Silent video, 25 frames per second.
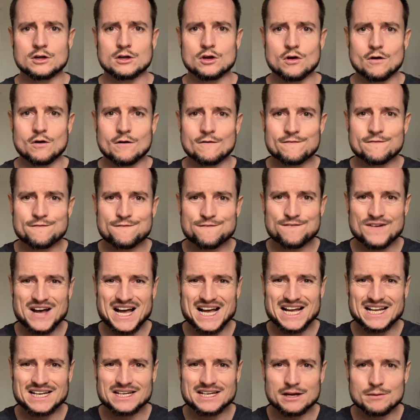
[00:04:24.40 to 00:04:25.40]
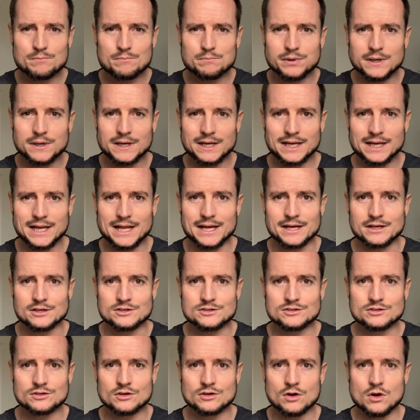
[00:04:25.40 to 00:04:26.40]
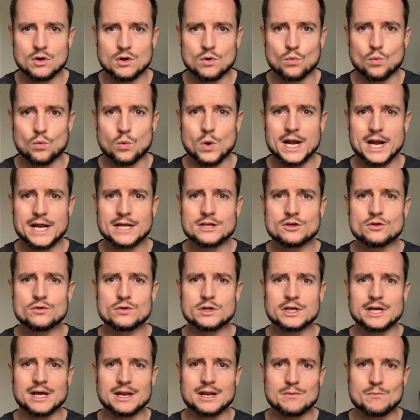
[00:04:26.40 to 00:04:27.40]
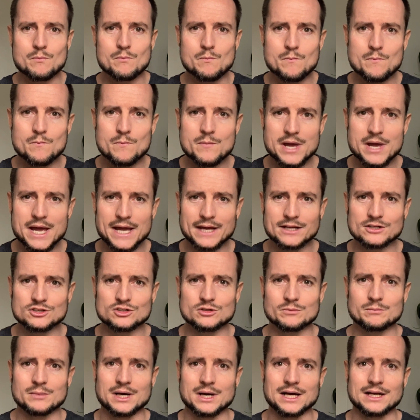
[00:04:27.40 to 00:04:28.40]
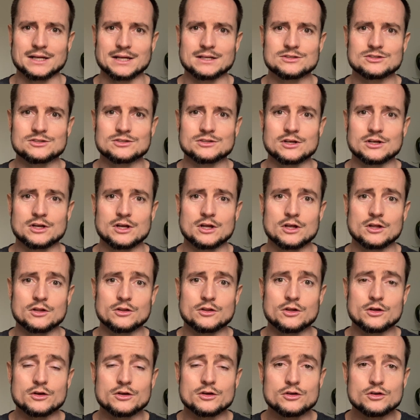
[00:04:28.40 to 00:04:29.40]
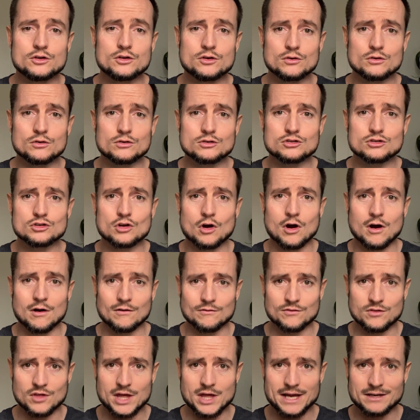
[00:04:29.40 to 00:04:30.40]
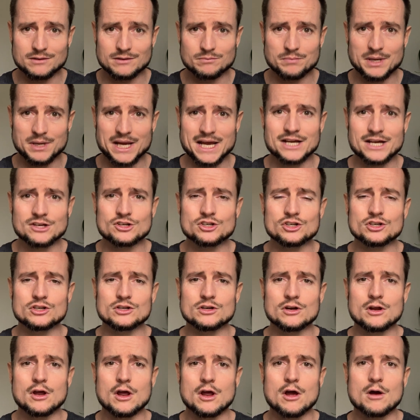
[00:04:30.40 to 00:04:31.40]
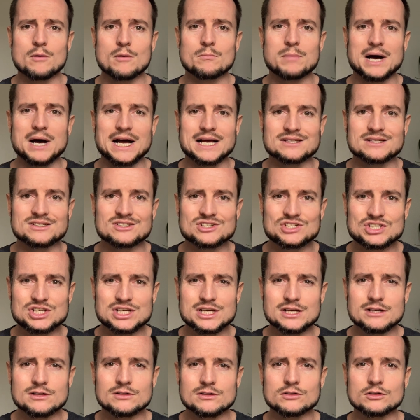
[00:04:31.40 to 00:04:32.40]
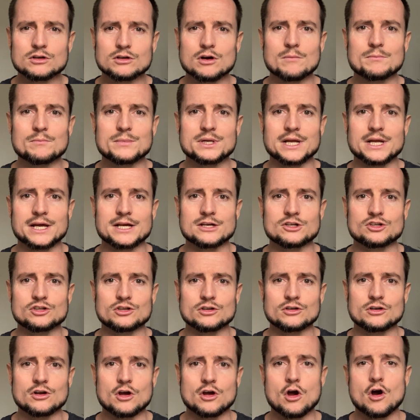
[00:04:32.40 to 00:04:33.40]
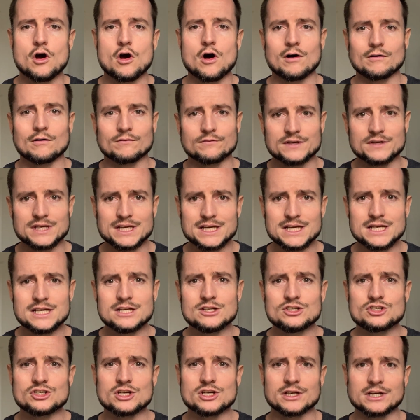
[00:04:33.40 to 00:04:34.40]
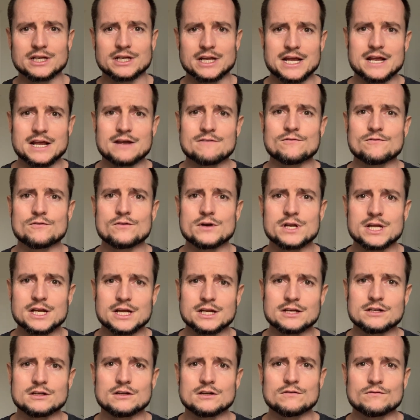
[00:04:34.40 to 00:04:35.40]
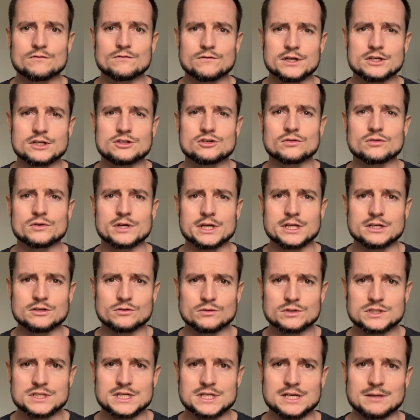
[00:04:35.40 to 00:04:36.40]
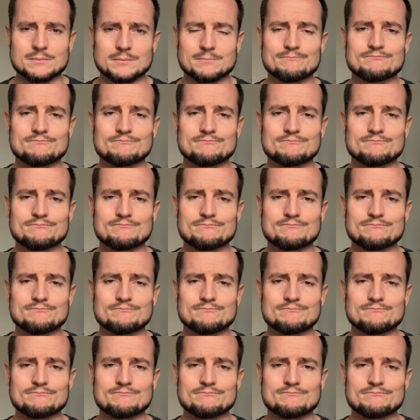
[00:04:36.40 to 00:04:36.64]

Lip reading: find a place where you can maximize the use of that passion by skill combination of each and every individual in your team.